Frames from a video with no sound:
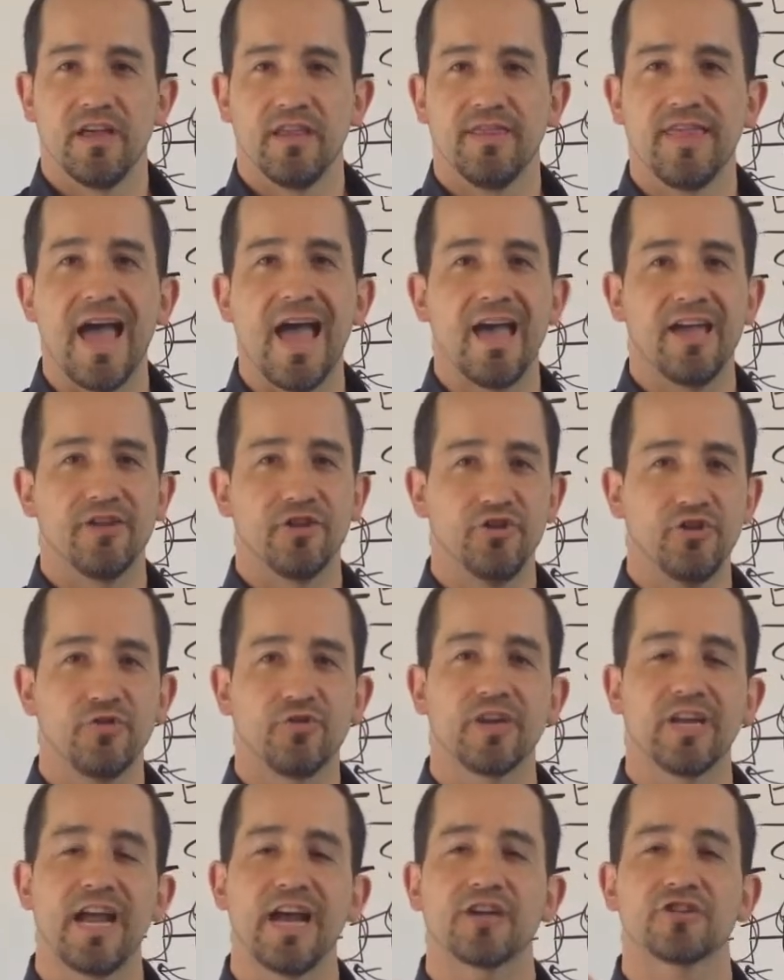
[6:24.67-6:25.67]
that you
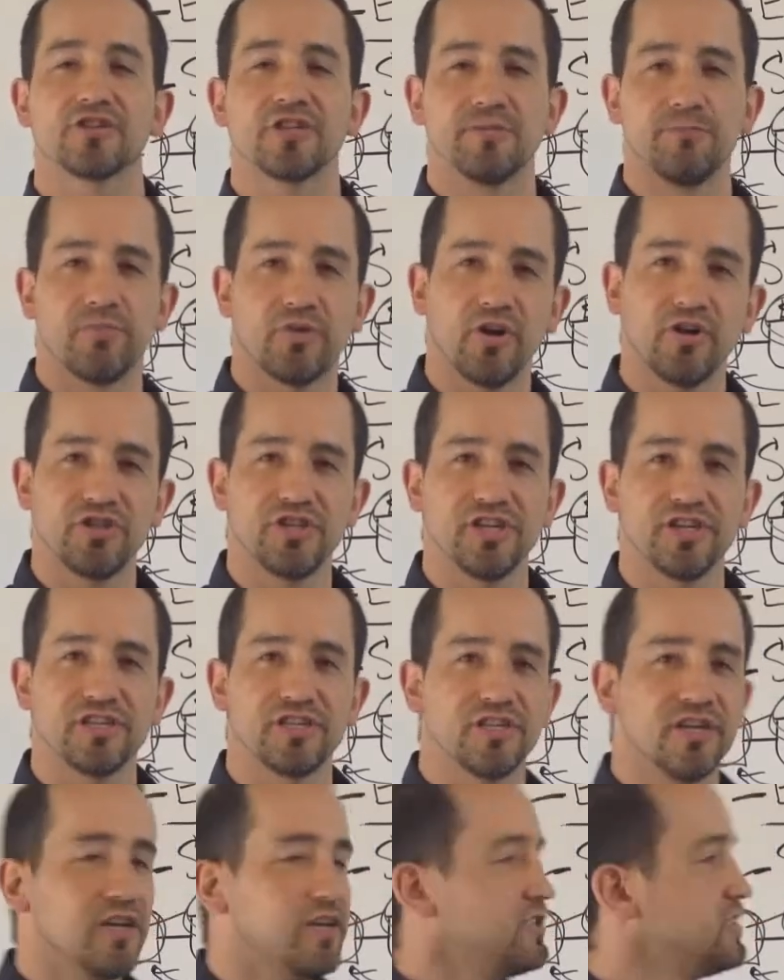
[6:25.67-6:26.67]
can actually
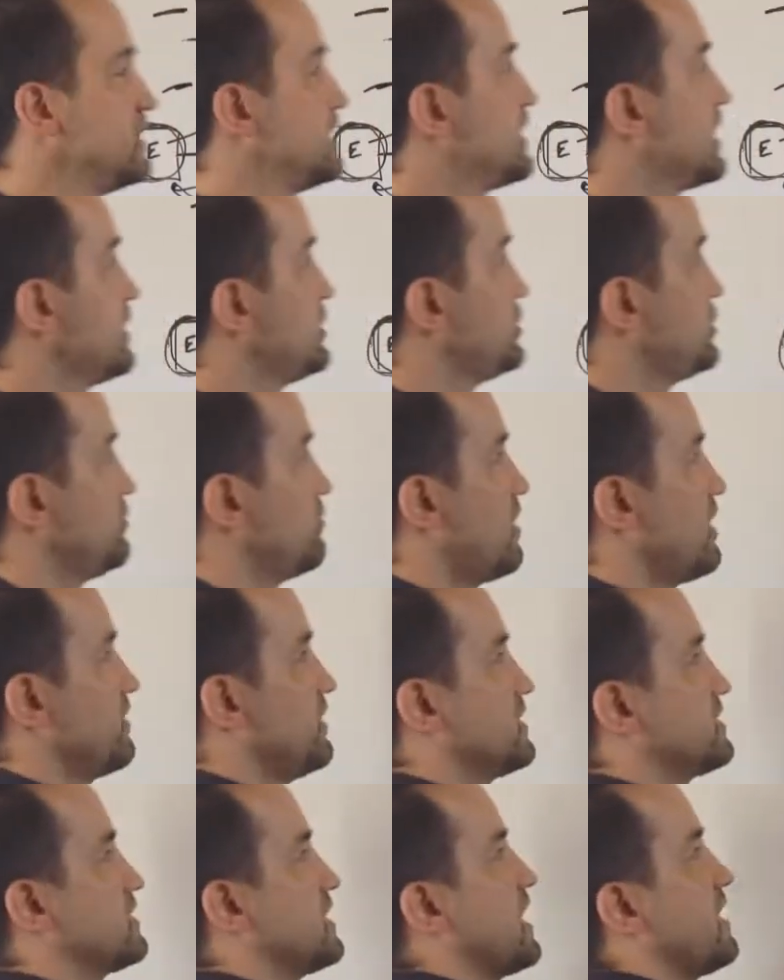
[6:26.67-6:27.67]
purchase to get you on
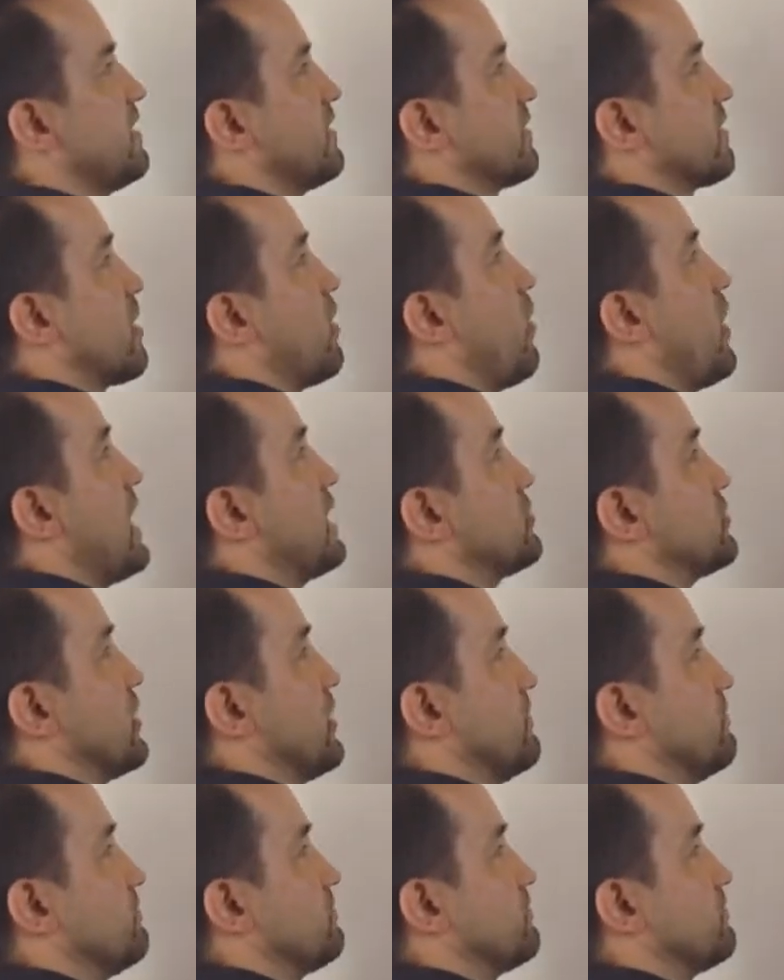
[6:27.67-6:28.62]
this side of the quadrant.